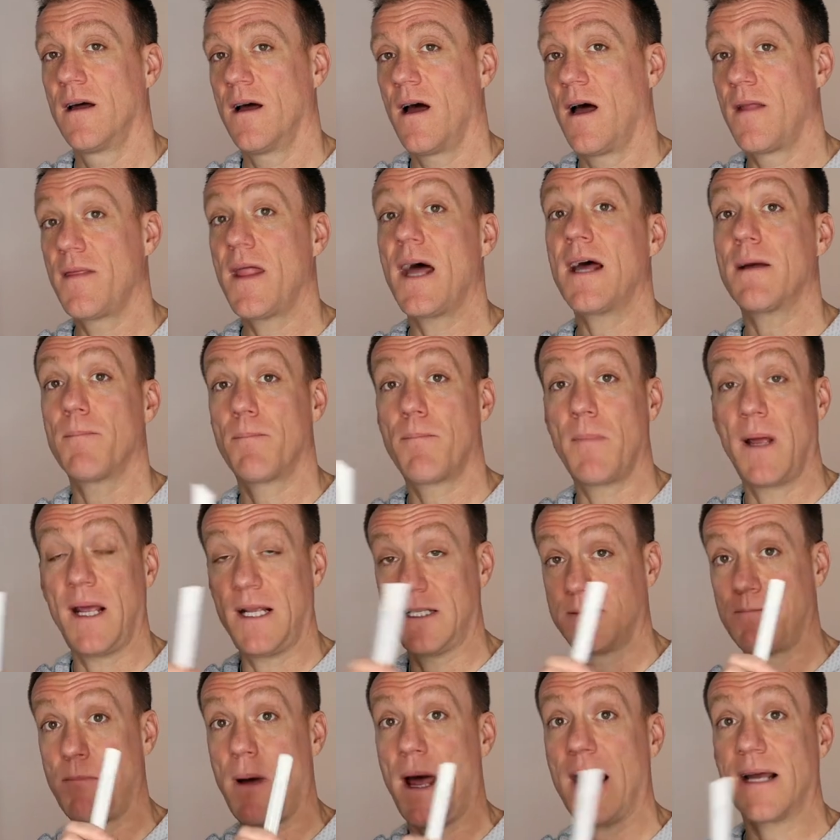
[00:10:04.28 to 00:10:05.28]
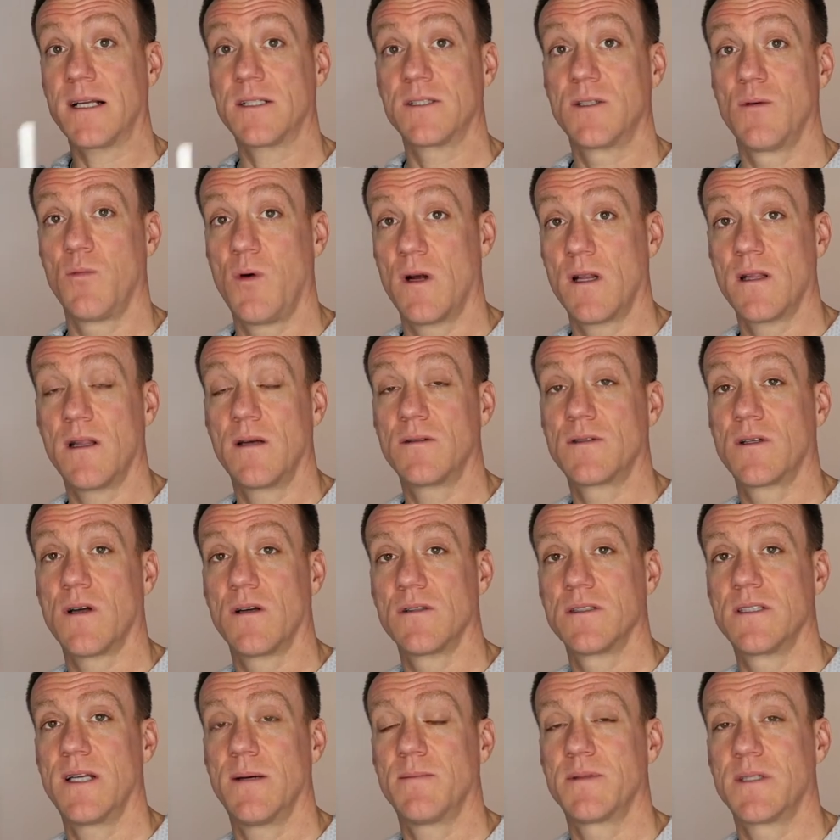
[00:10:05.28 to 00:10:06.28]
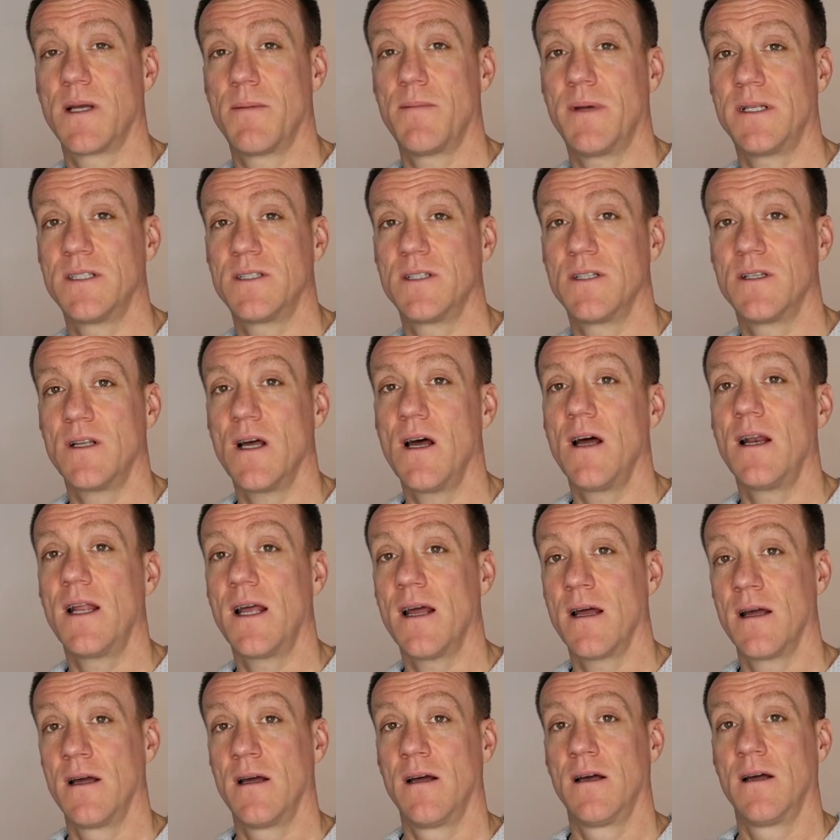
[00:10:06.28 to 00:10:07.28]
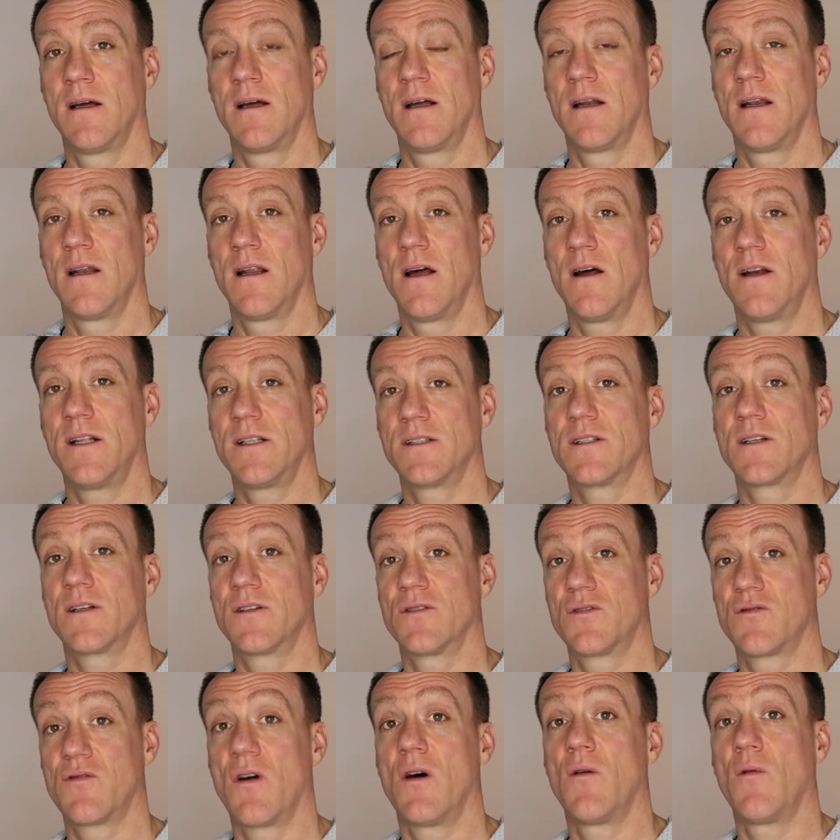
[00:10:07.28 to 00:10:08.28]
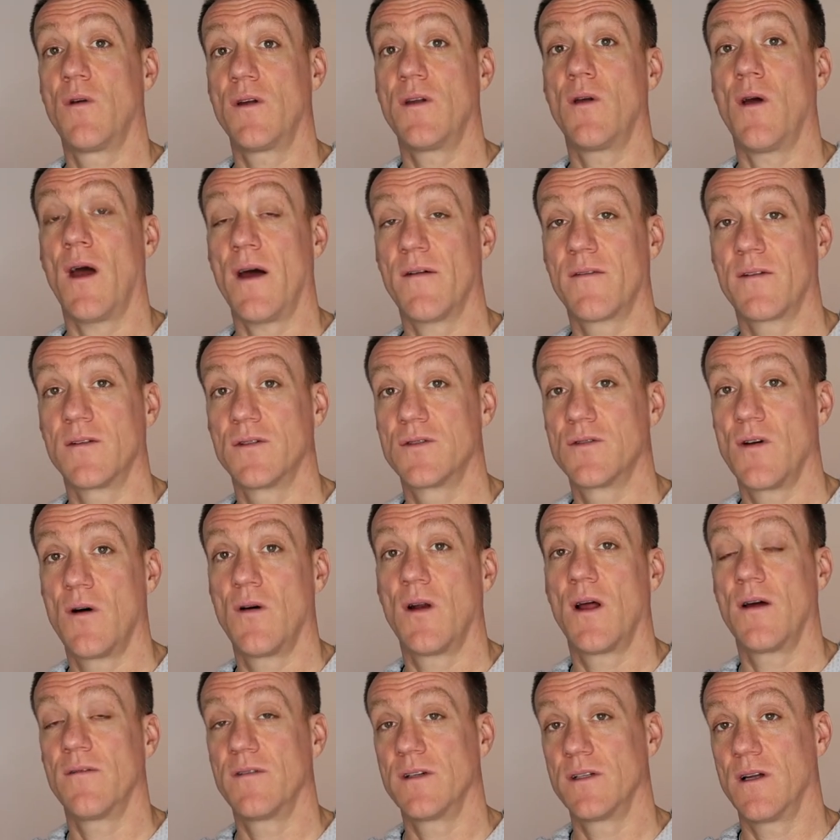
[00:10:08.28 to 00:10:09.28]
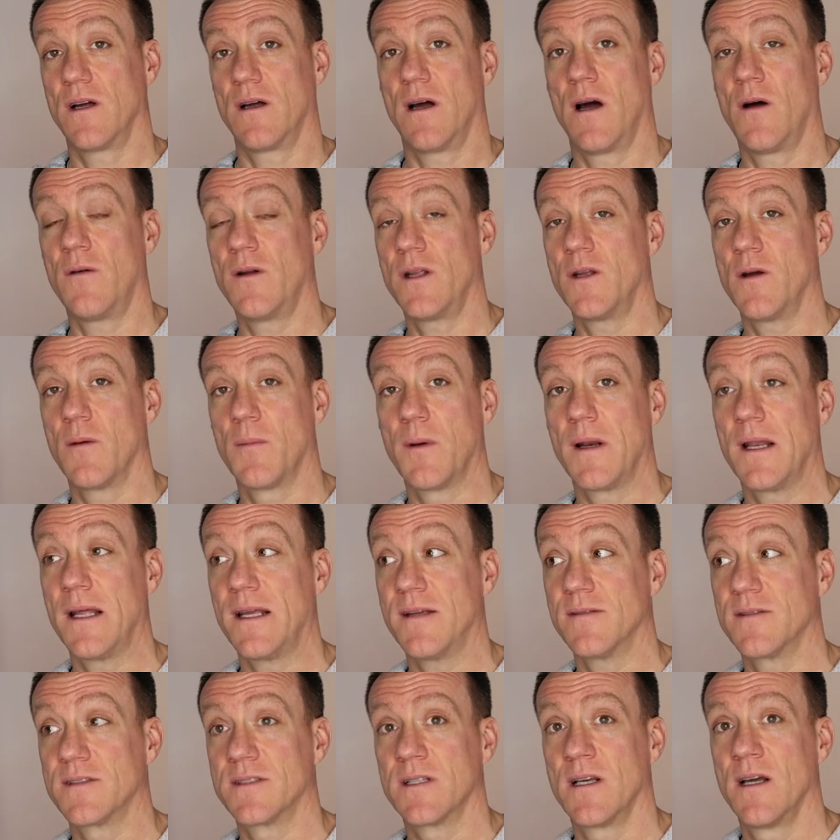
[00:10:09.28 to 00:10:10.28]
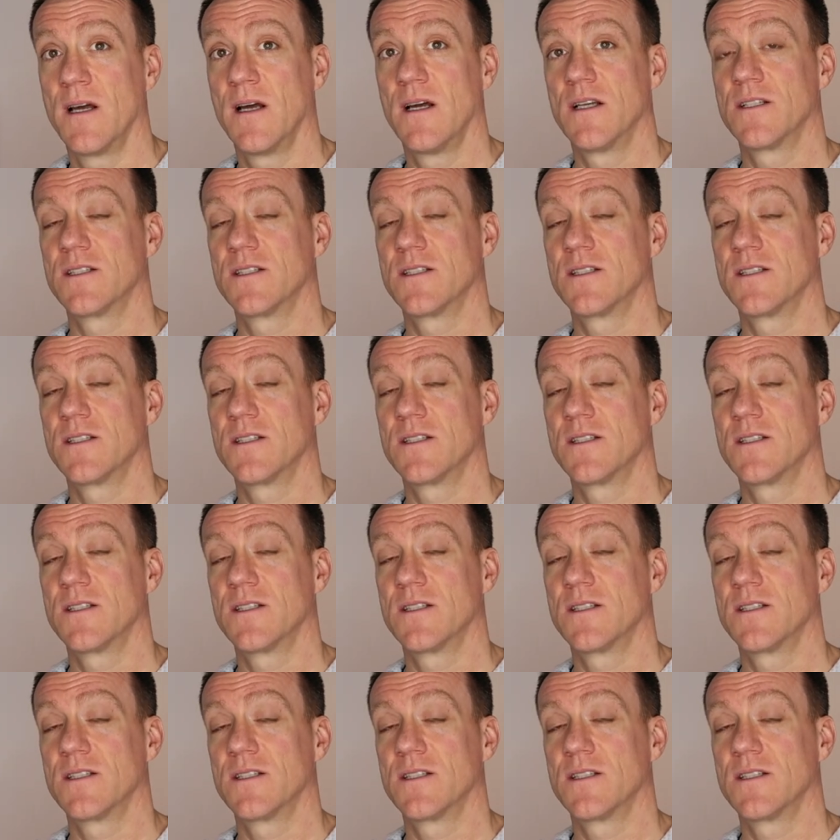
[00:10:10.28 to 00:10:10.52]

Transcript: And that is back to one of those concepts I mentioned earlier, learning to control what you have control over, only your beliefs.